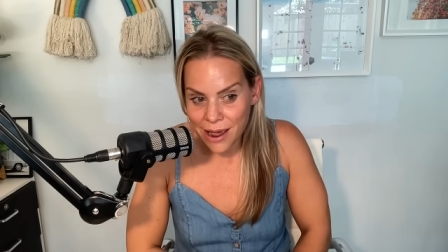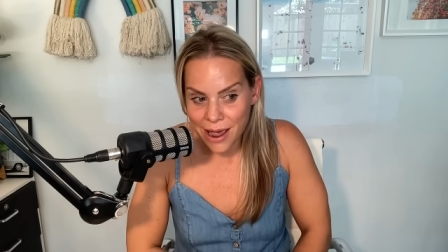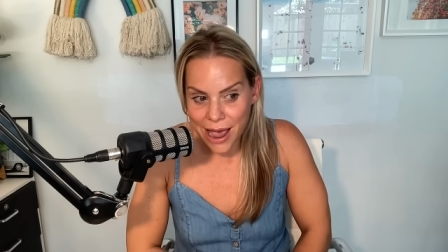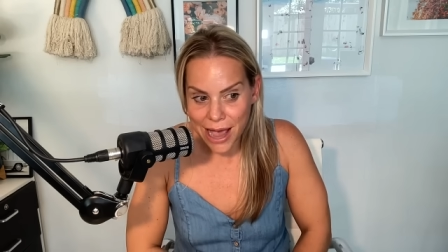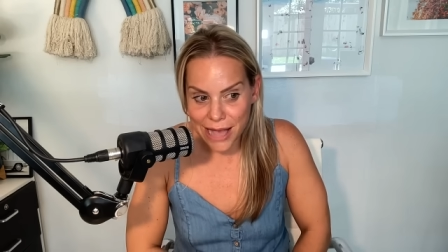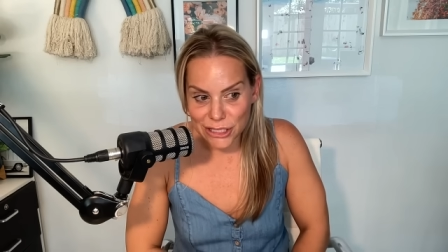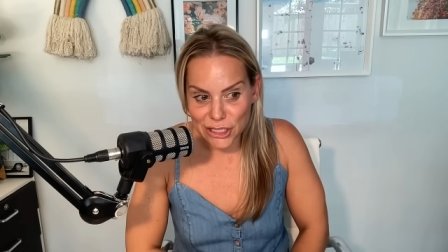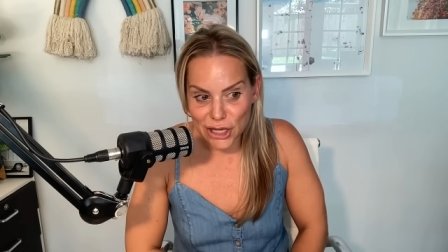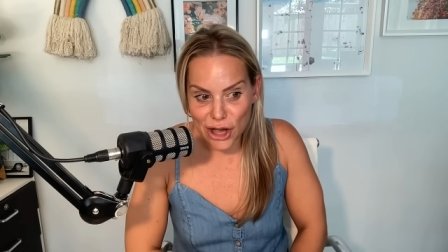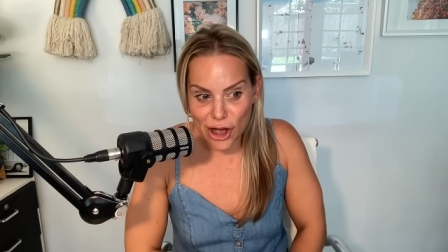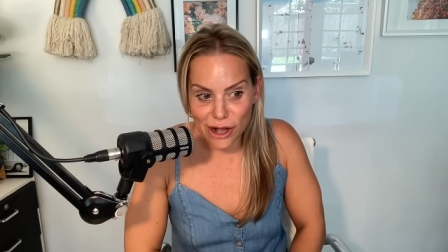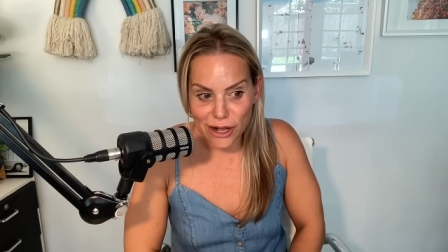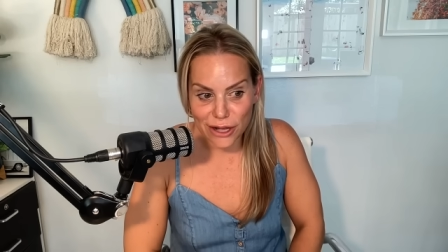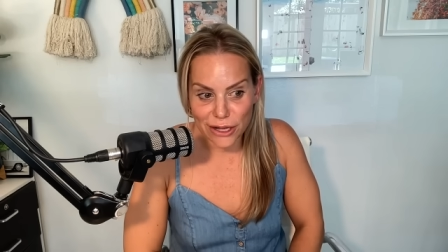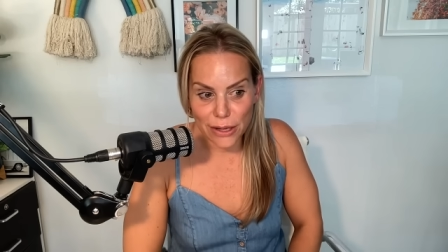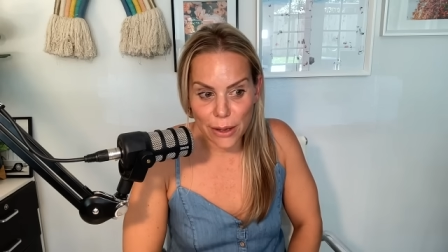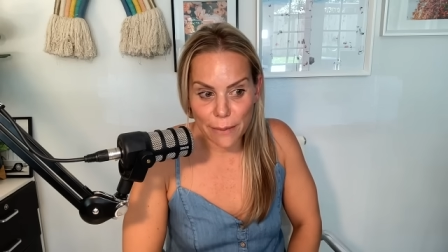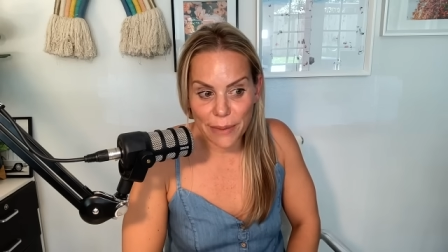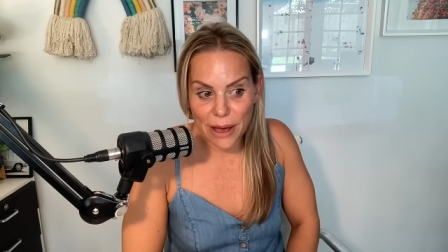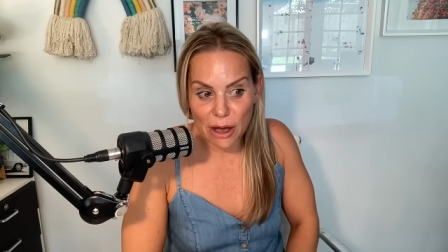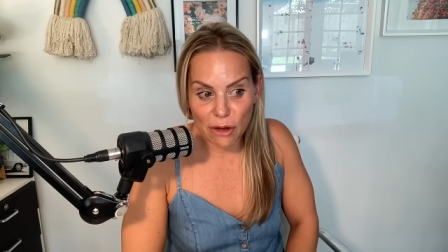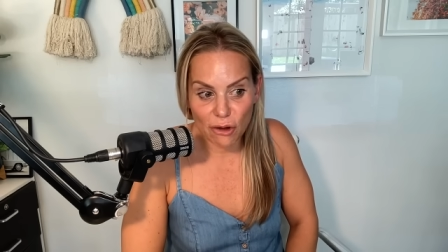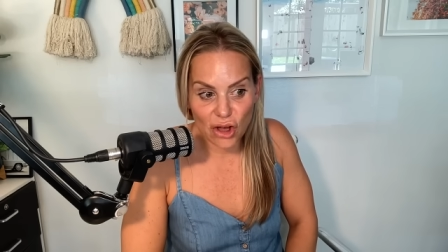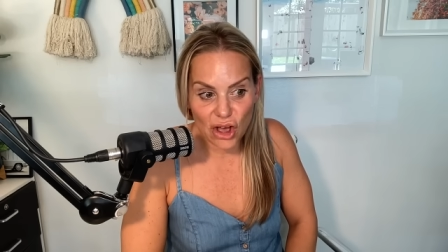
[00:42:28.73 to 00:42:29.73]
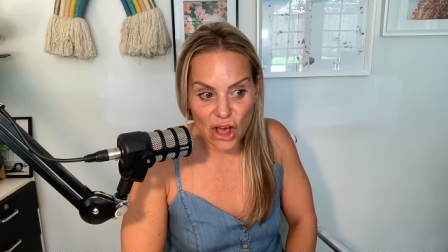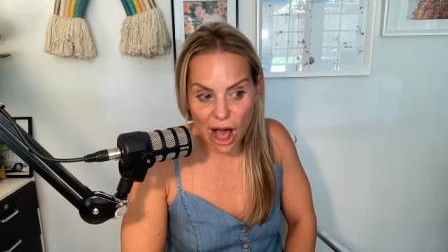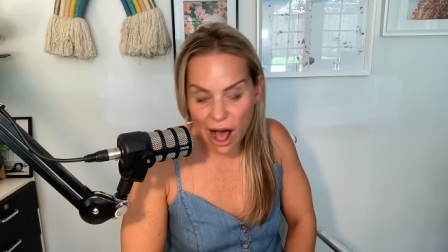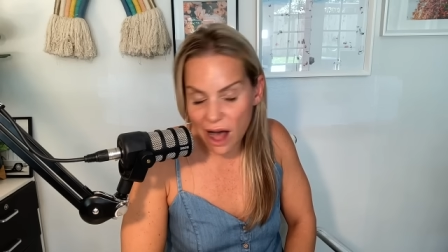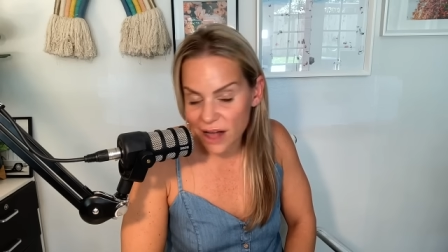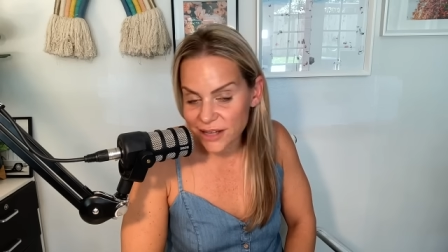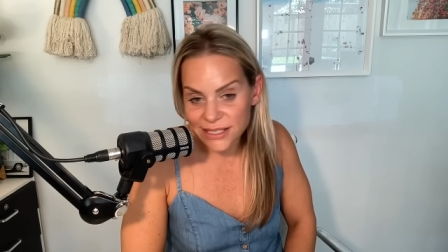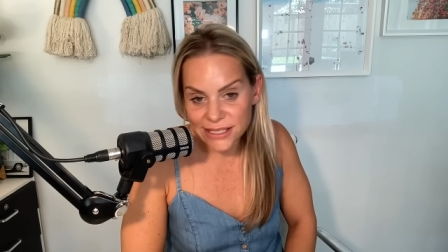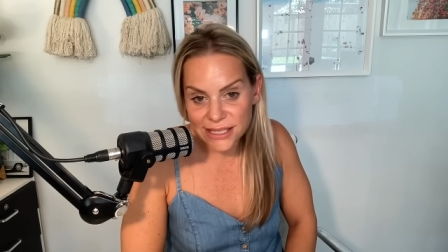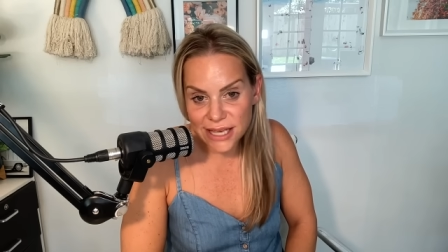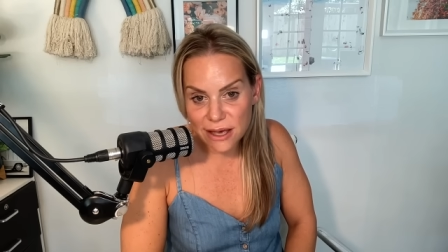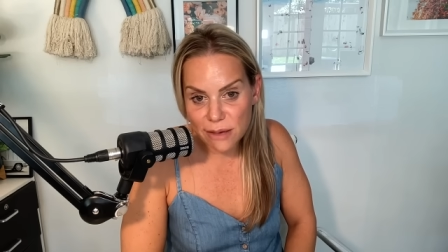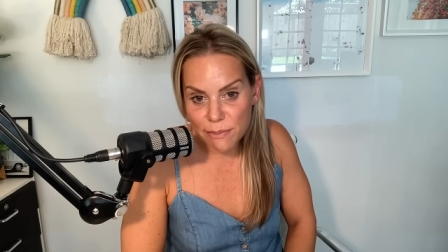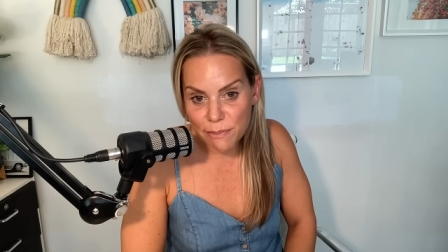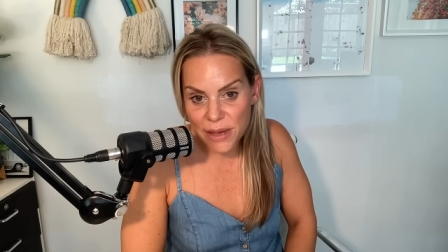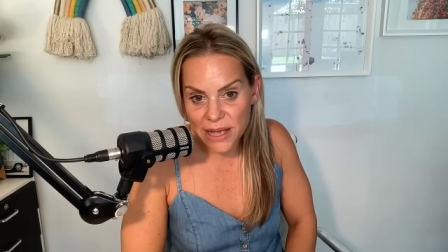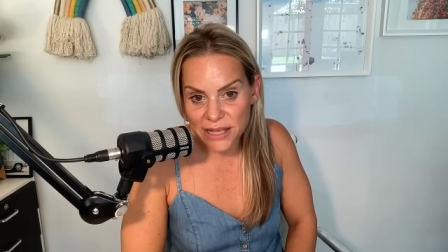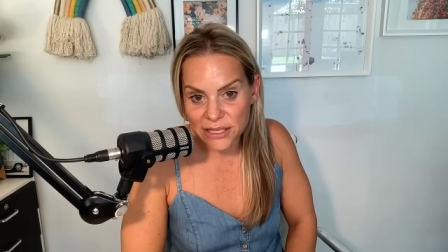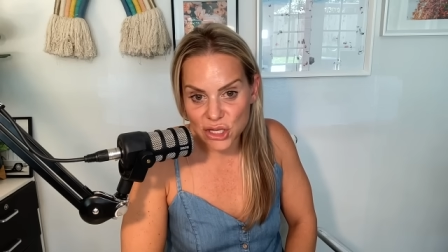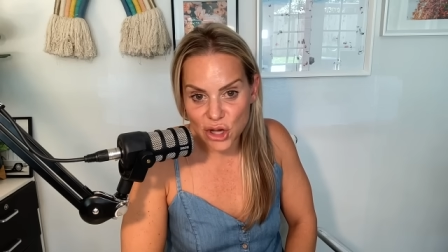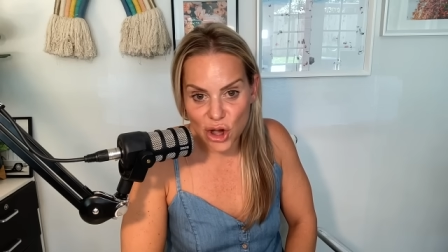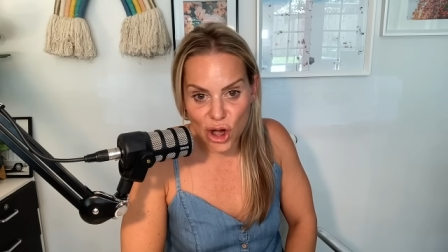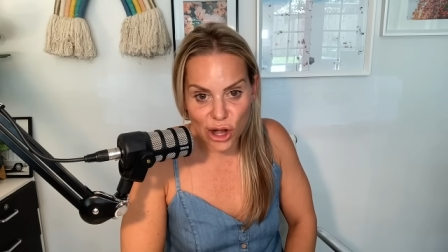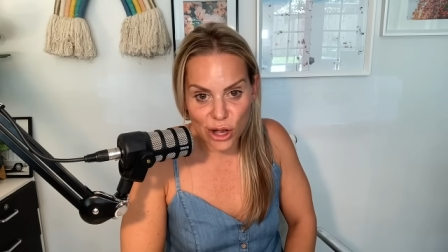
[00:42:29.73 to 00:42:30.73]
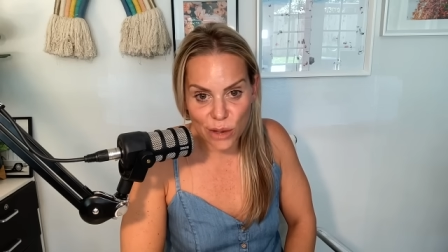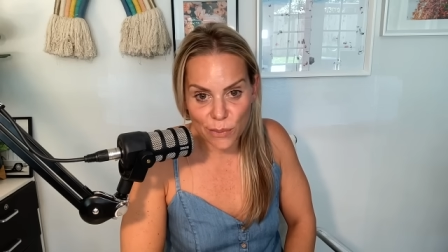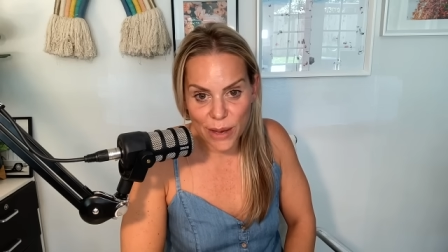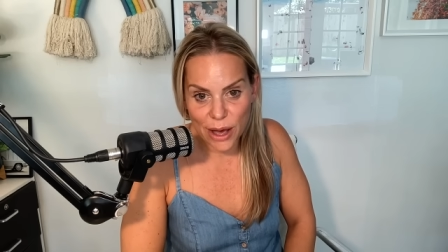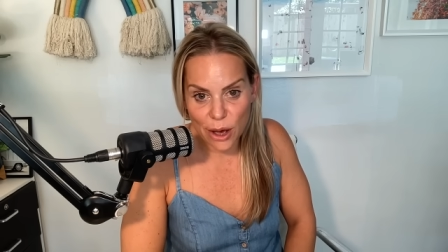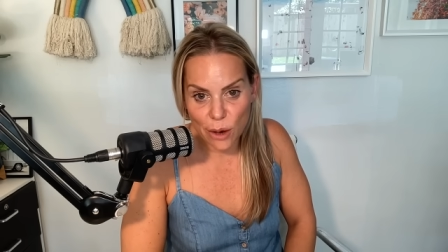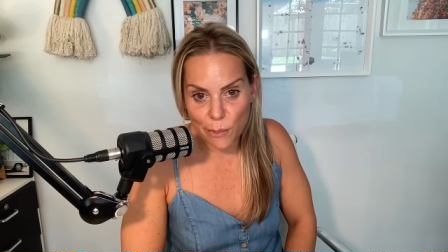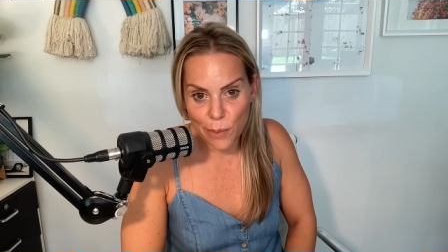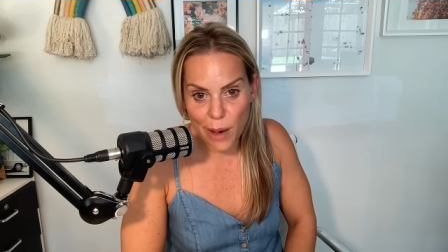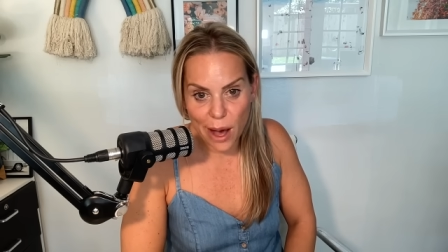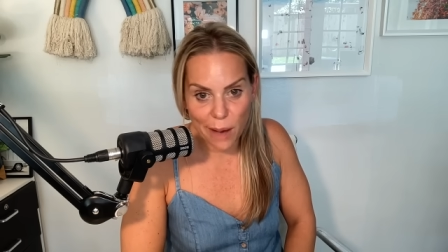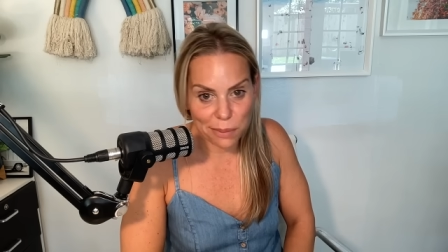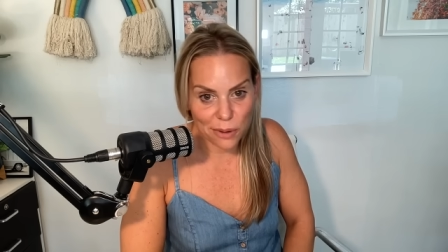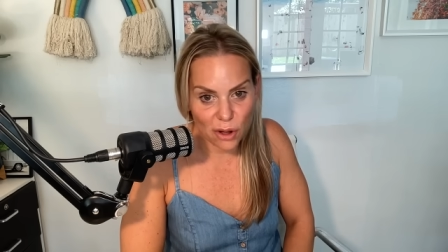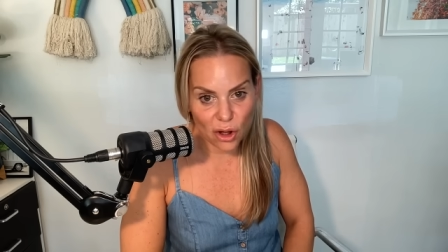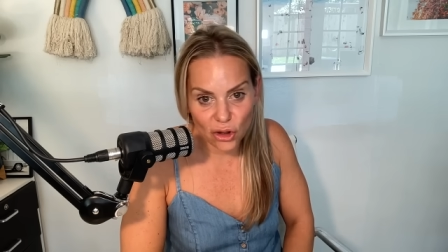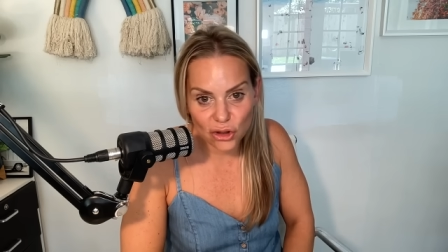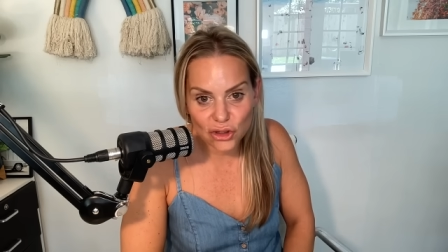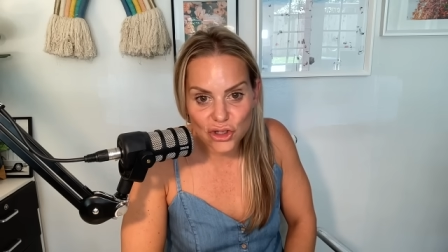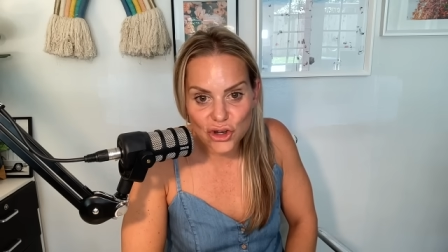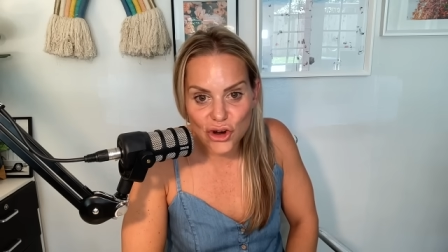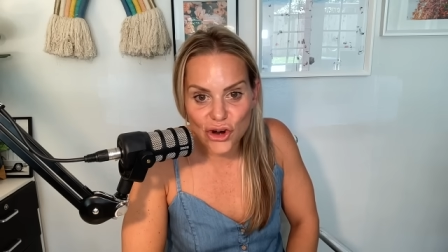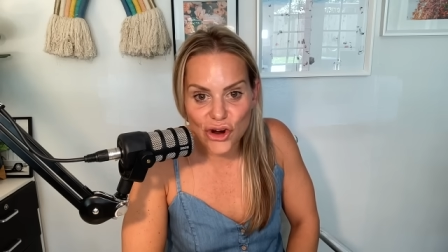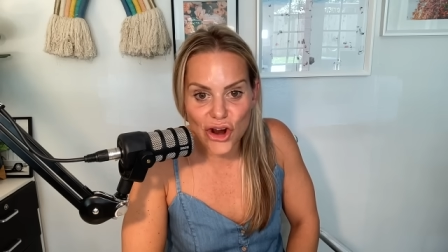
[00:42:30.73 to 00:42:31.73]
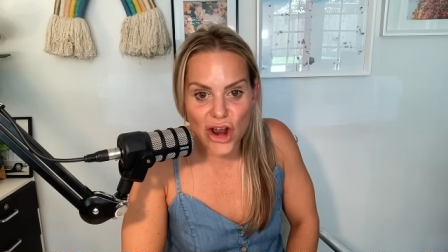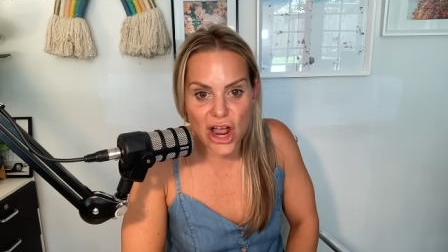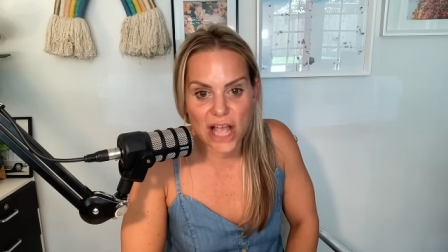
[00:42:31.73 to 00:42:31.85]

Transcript: and talk about gossip and talk about pop culture